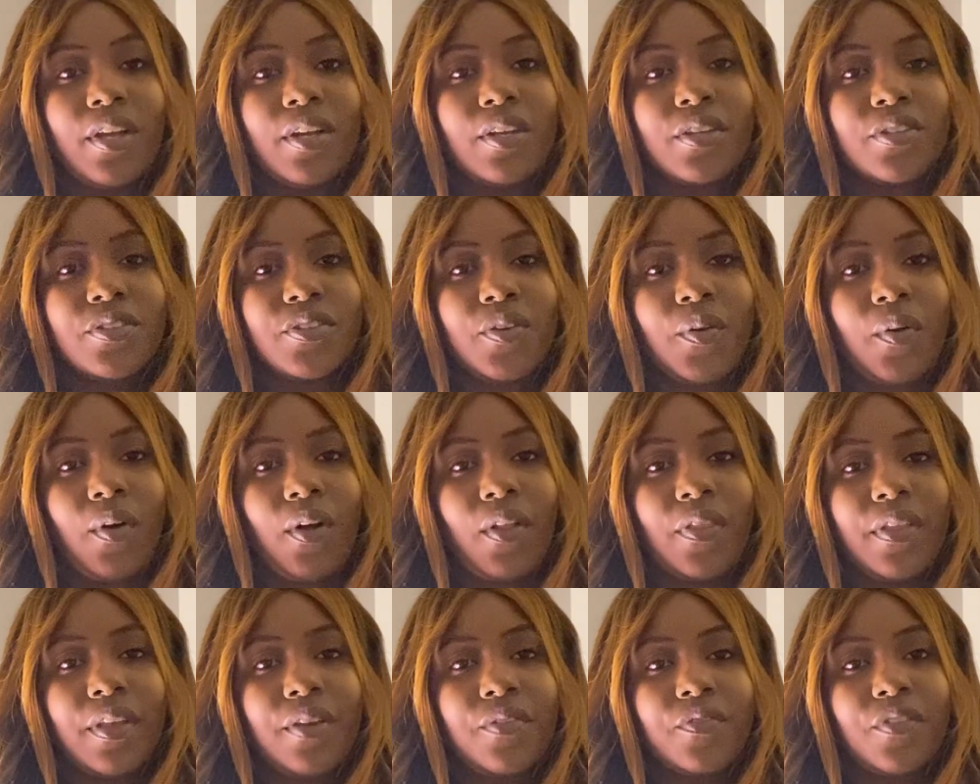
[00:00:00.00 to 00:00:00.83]
So all
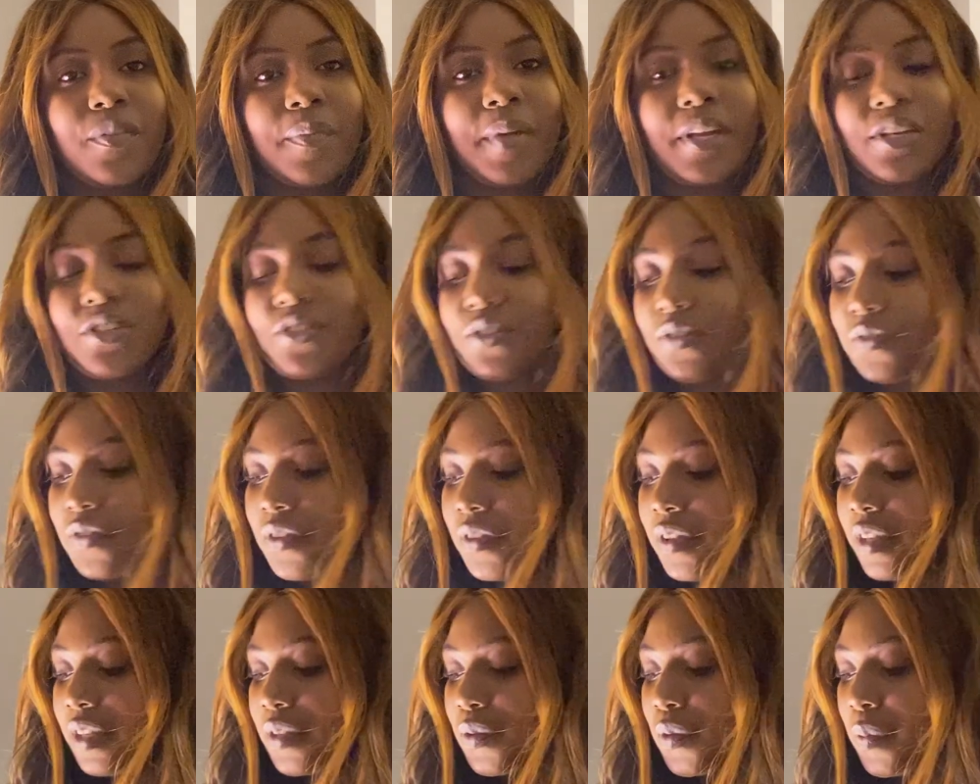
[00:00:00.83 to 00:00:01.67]
the information for
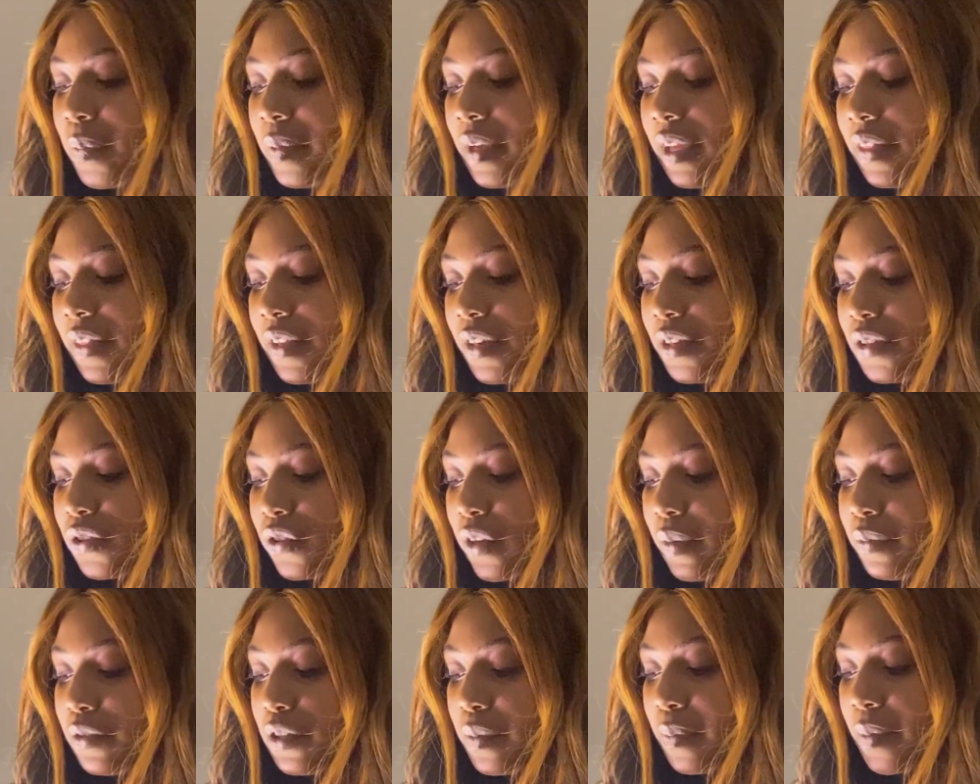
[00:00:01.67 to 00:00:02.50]
these will be in the
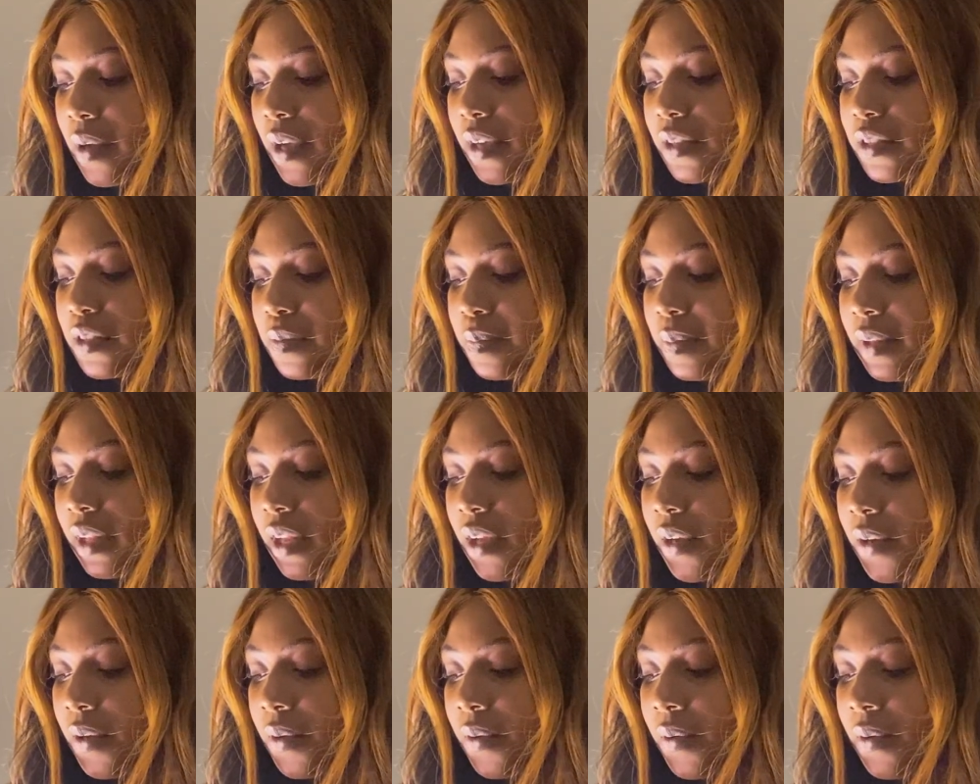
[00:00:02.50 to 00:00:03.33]
description box
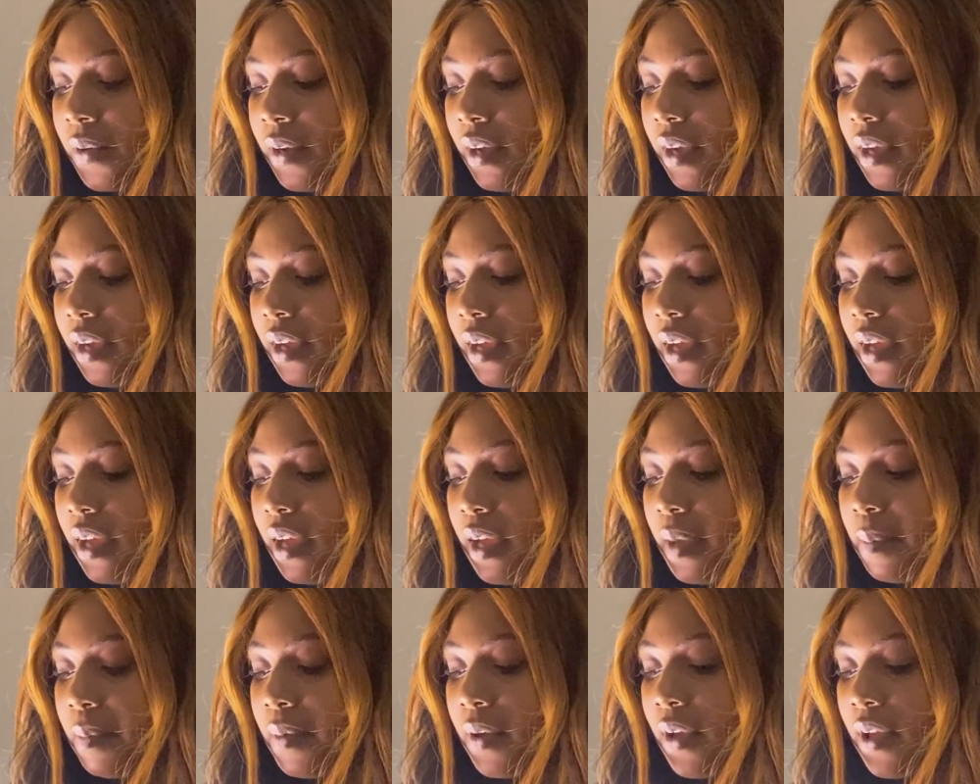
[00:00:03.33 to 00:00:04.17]
below.
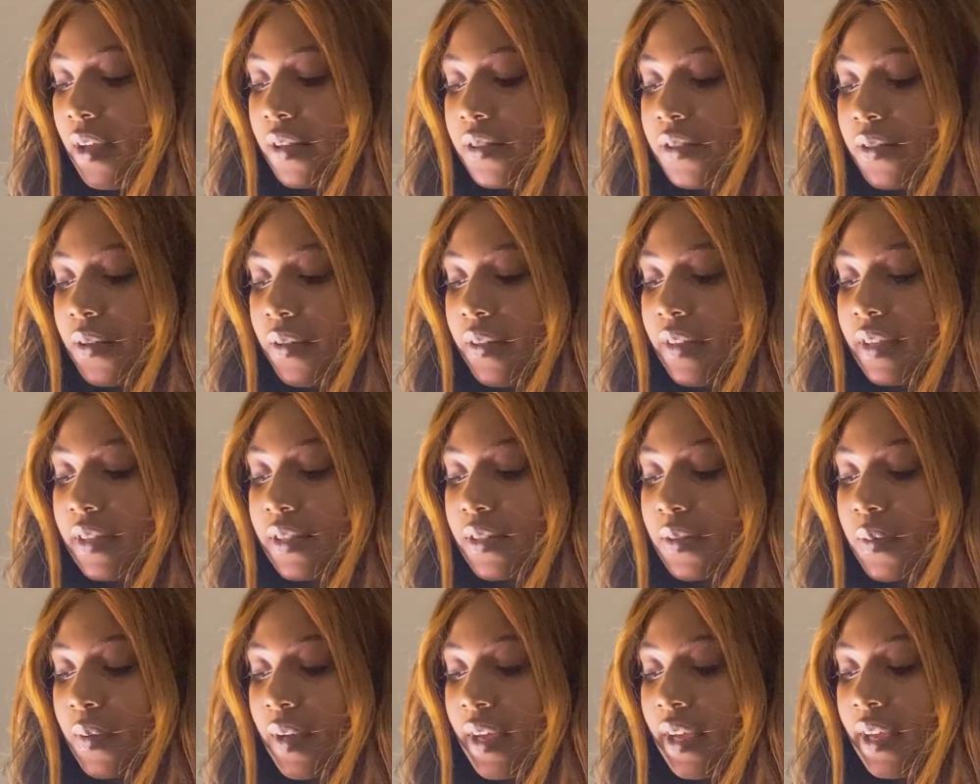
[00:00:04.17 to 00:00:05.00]
But also
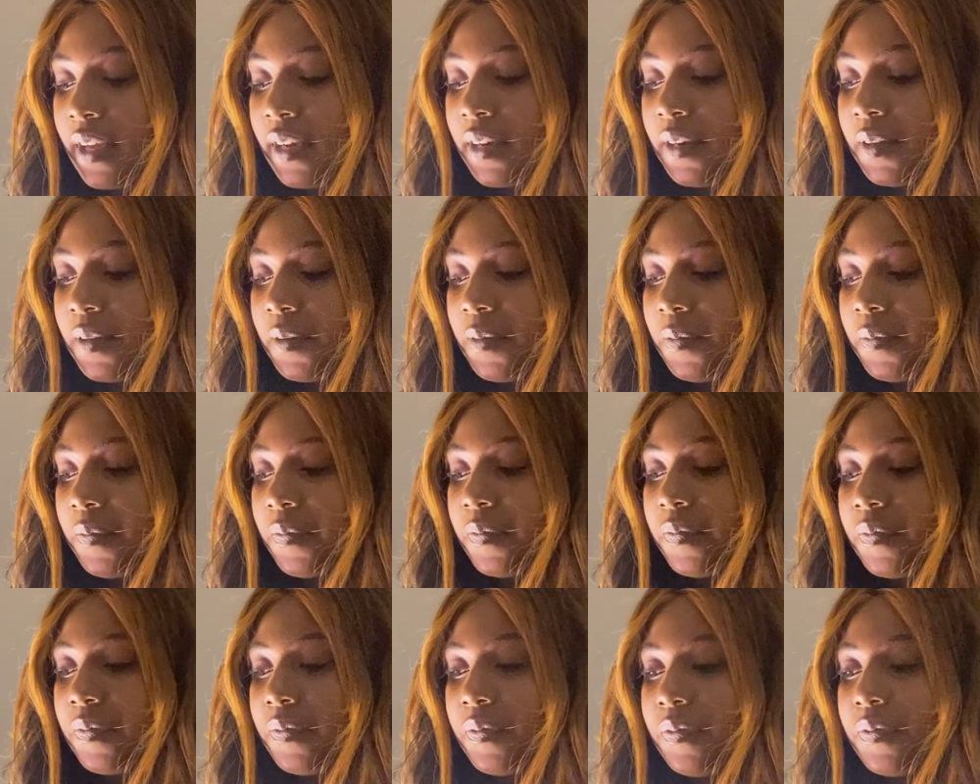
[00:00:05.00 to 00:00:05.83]
this one,
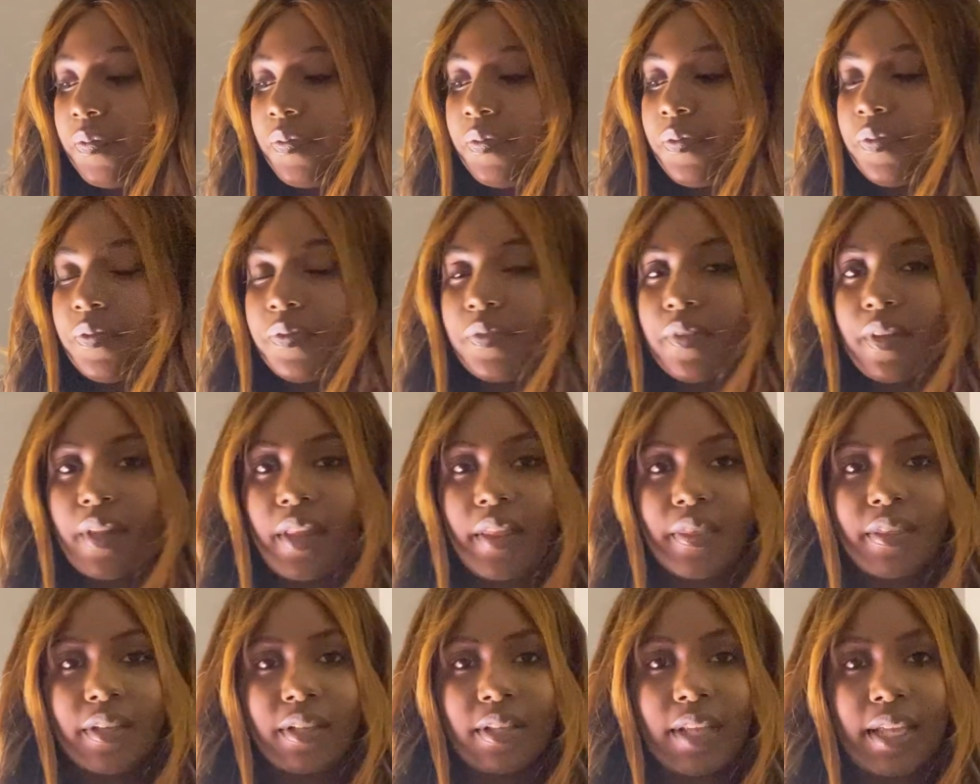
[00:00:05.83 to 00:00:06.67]

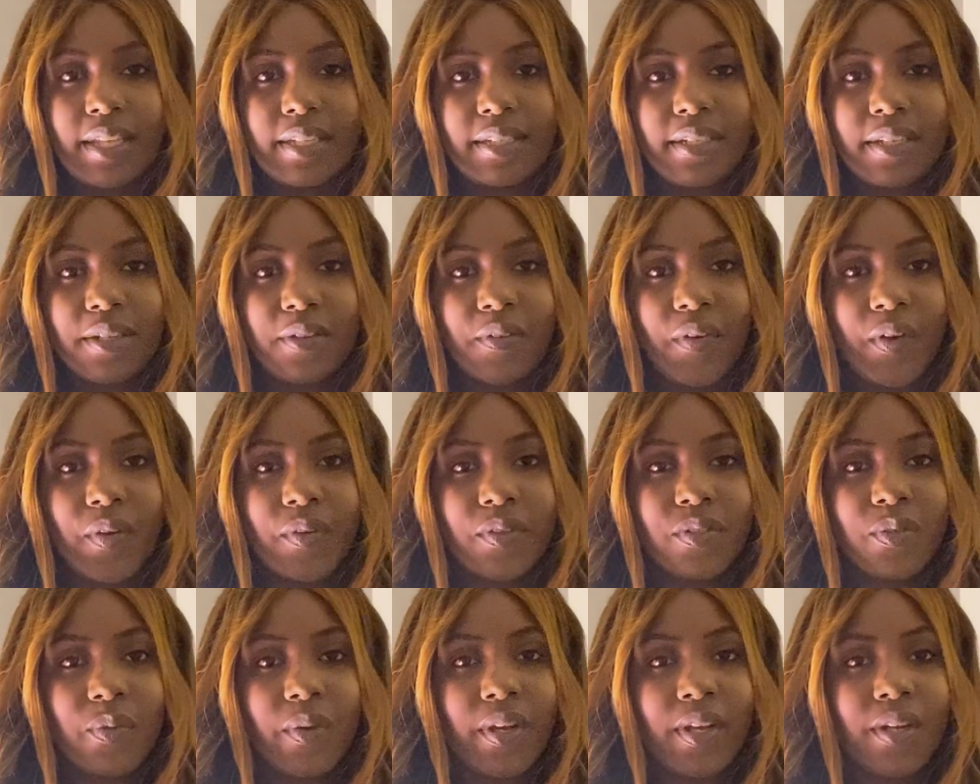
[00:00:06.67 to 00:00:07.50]
the lusty
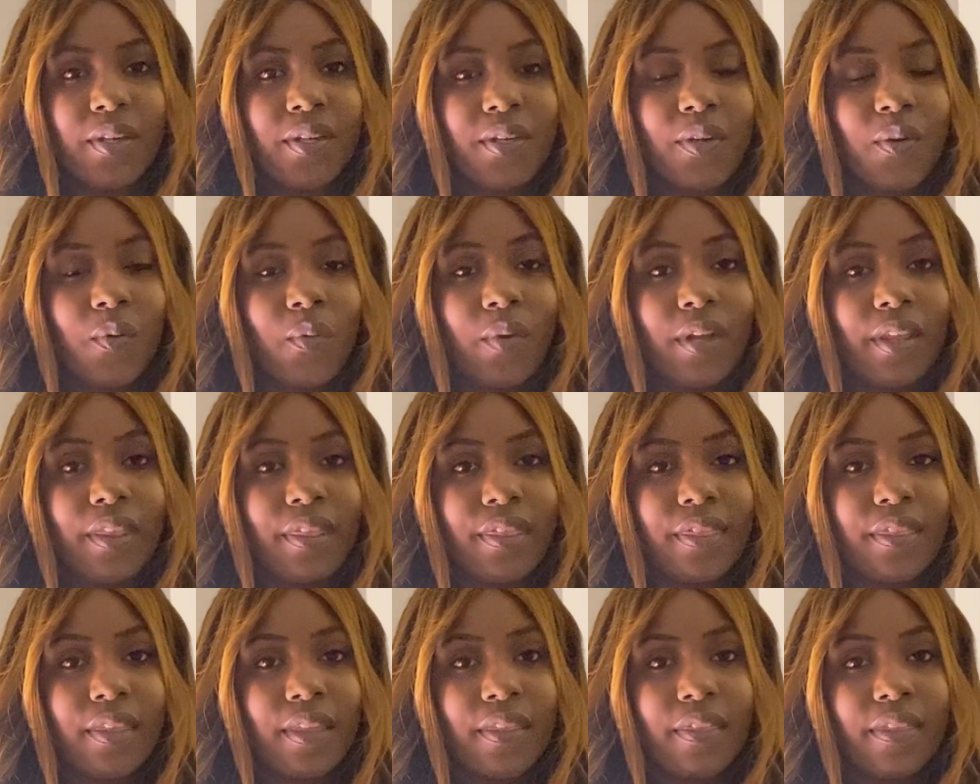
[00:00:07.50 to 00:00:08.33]
rose one with
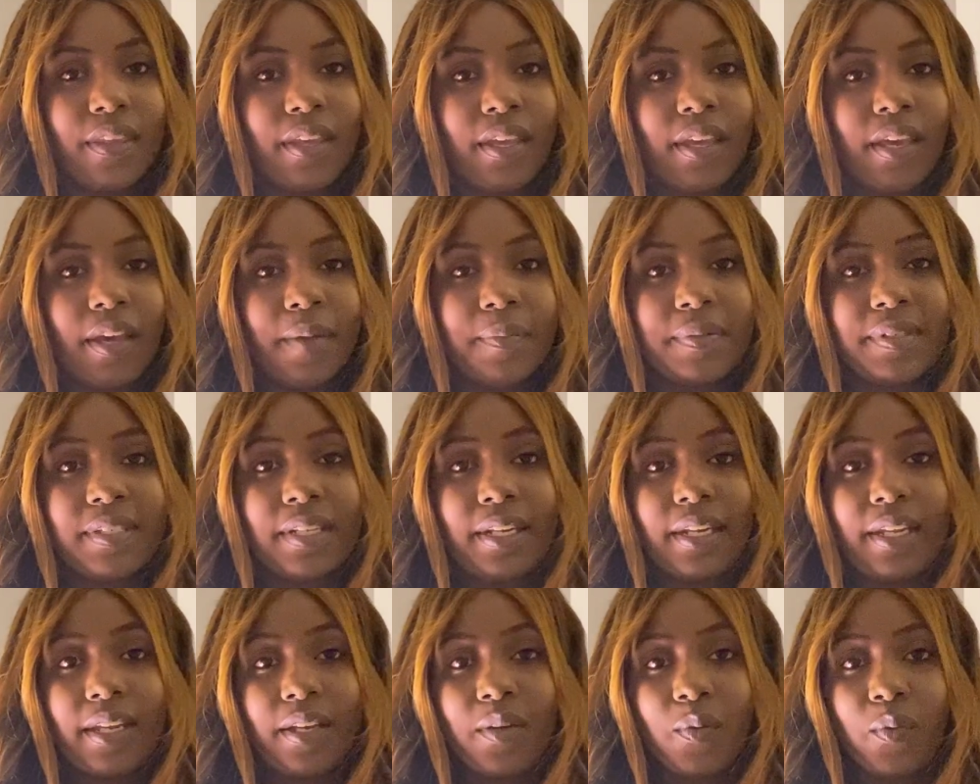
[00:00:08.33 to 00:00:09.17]
the
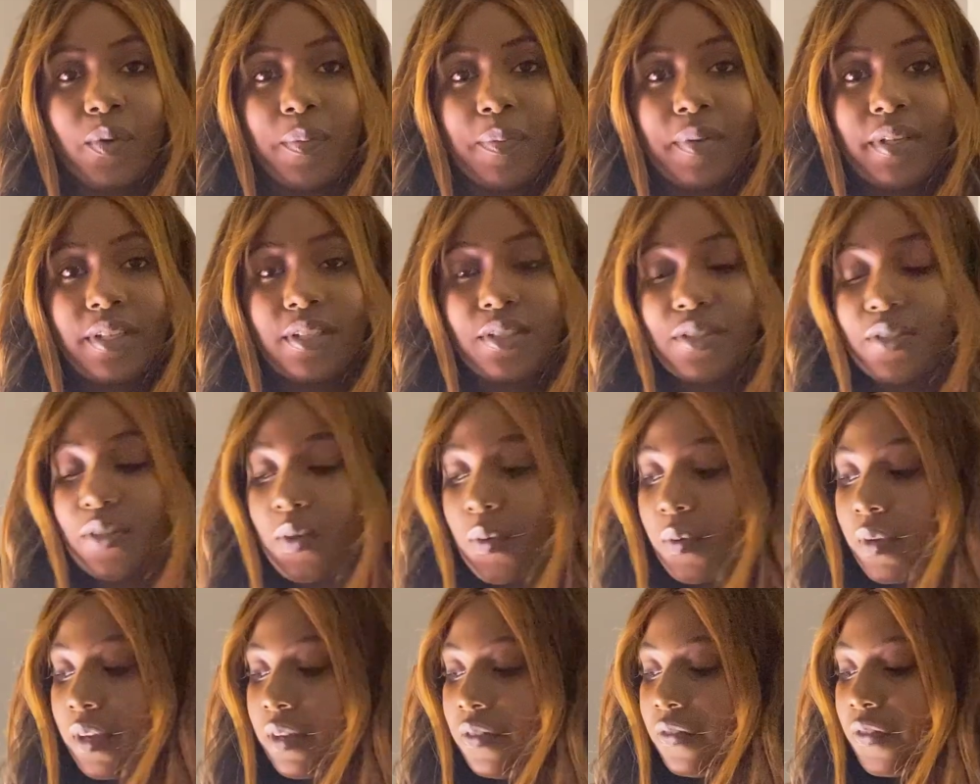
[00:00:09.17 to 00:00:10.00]
obsidian, would be so
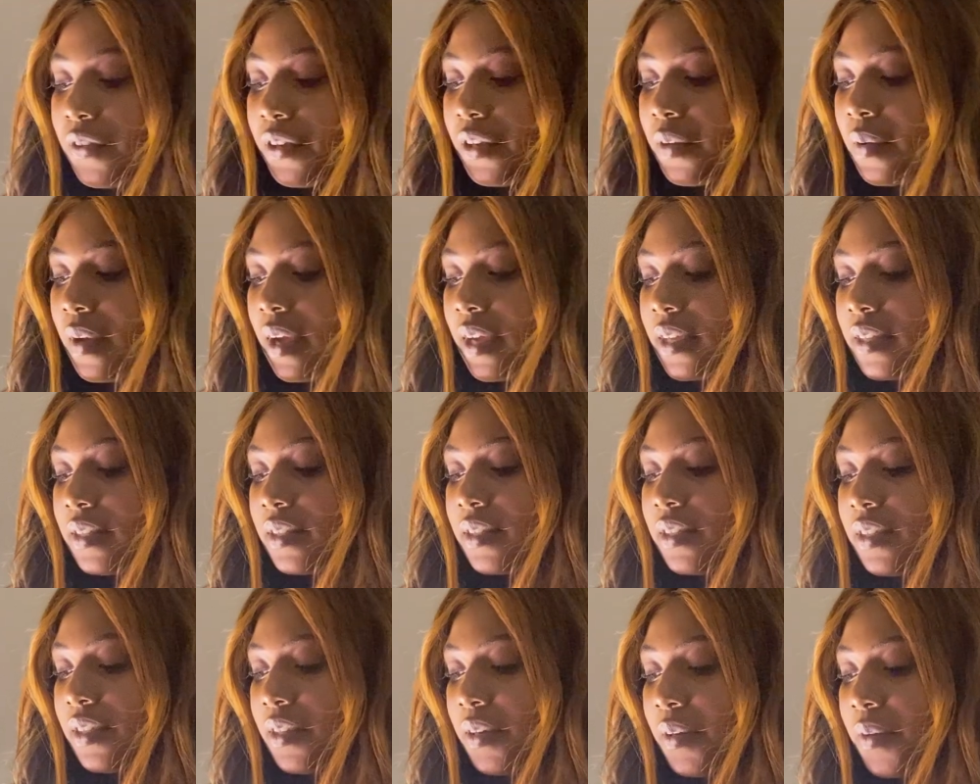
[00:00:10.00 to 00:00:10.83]
good for you guys
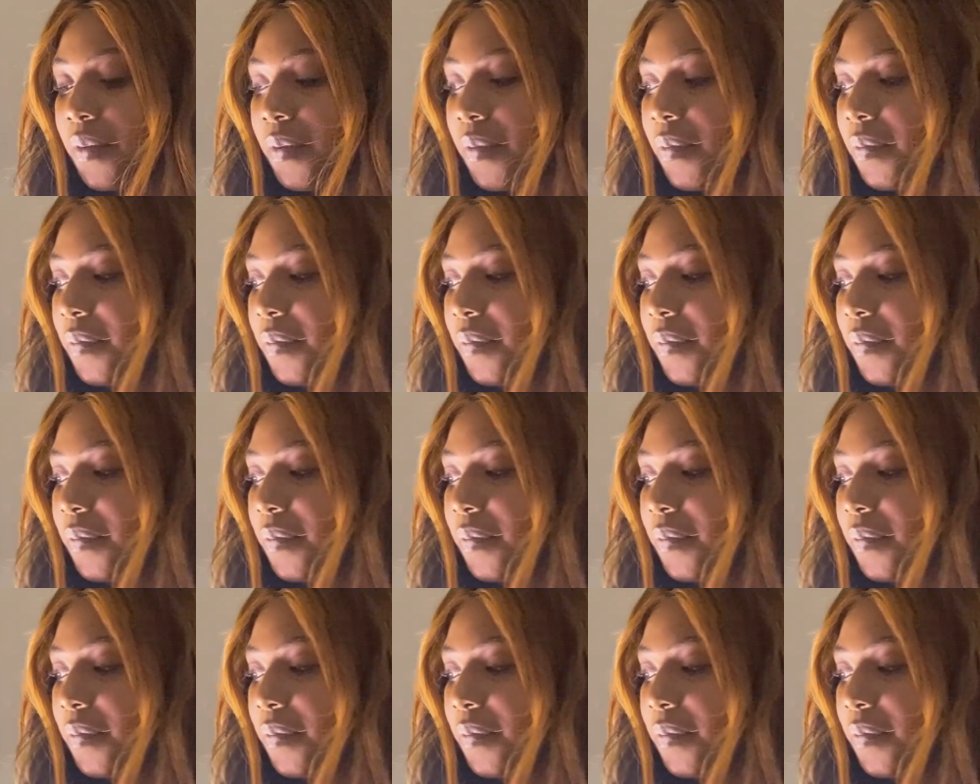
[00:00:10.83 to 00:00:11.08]
too.